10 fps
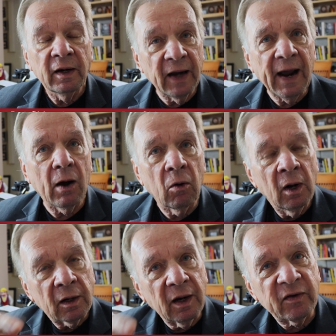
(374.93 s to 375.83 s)
Now,
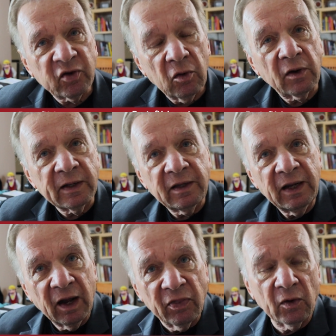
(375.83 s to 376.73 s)
let's look at
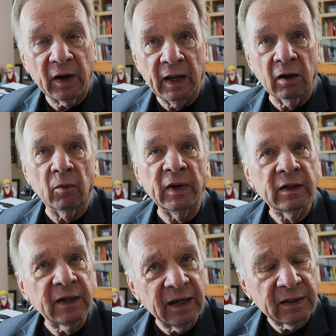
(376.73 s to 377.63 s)
the other
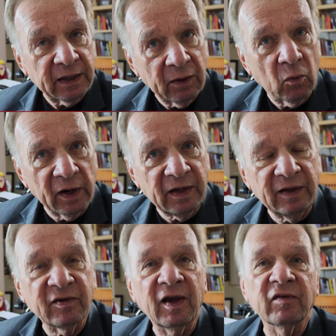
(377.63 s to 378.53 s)
element. Get, get what he
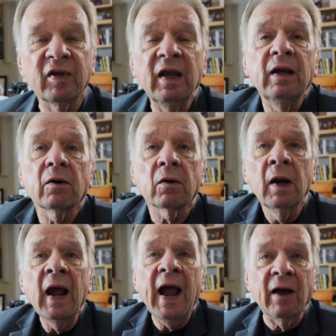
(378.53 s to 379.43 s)
says here,
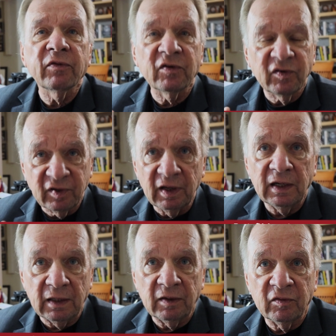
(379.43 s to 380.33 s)
how the
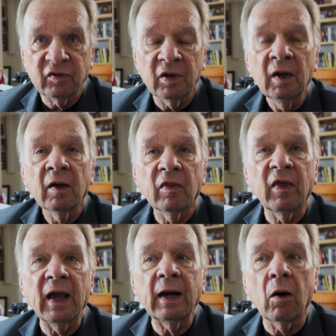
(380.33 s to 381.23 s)
cities
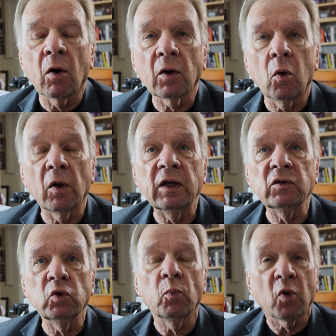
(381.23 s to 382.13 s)
that are going
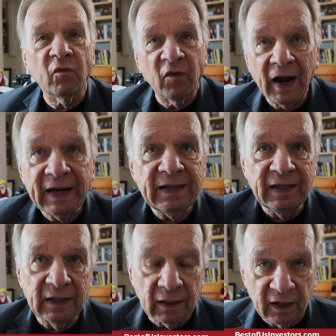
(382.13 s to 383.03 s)
to provide
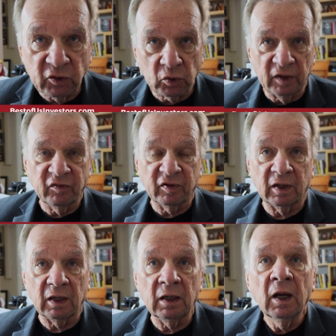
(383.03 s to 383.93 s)
the
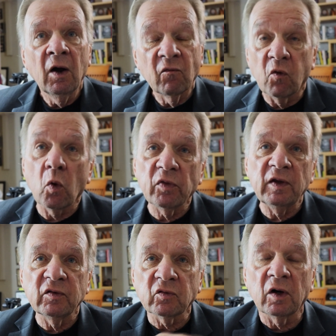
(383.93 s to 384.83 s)
electricity for
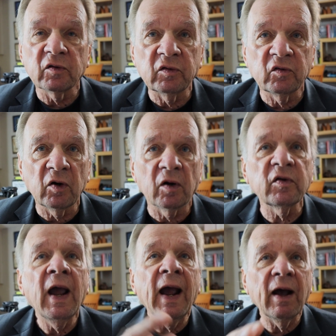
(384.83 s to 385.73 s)
these trucks to
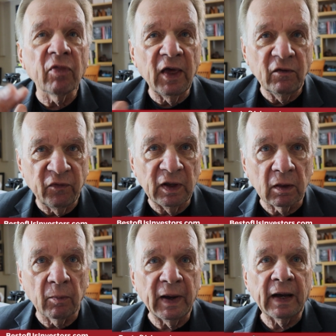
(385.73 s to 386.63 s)
charge, how they
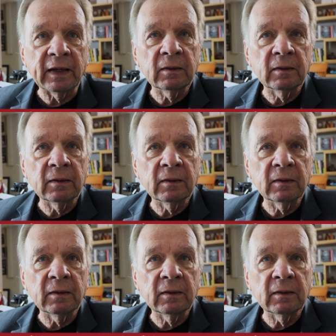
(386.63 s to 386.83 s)
feel about